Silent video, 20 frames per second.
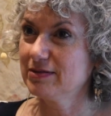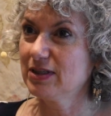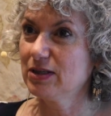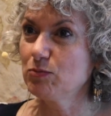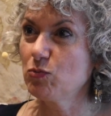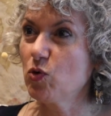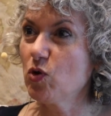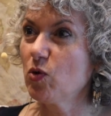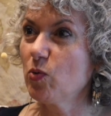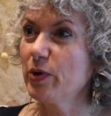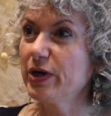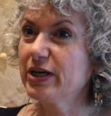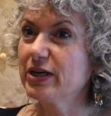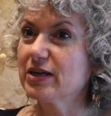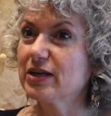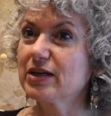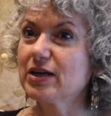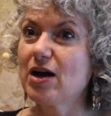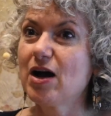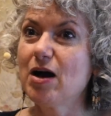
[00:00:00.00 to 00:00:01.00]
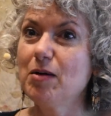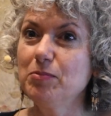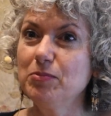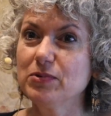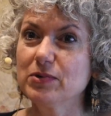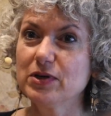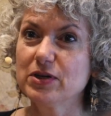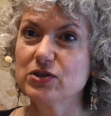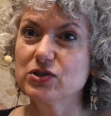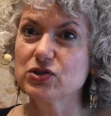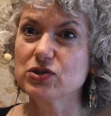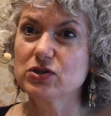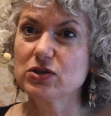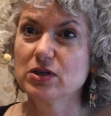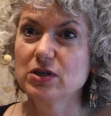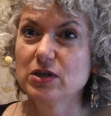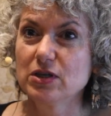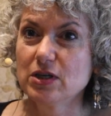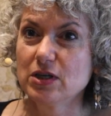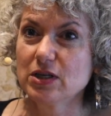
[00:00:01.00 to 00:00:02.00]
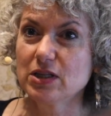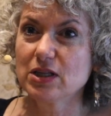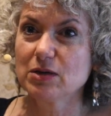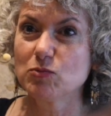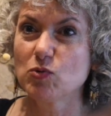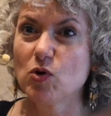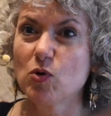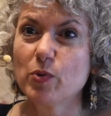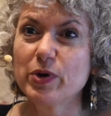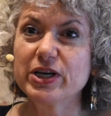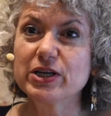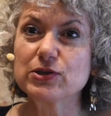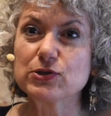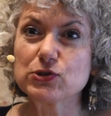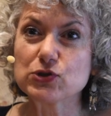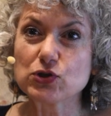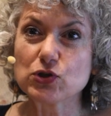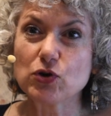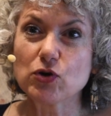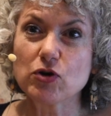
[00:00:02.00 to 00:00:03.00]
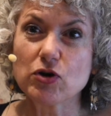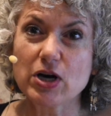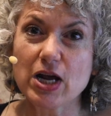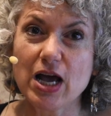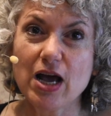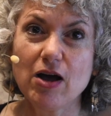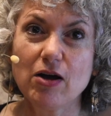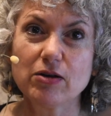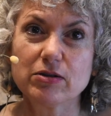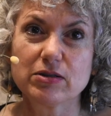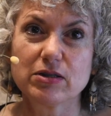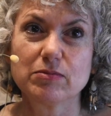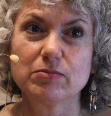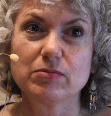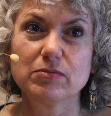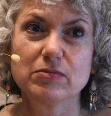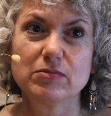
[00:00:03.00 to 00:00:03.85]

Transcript: The more we can accomplish, the more we can churn out, the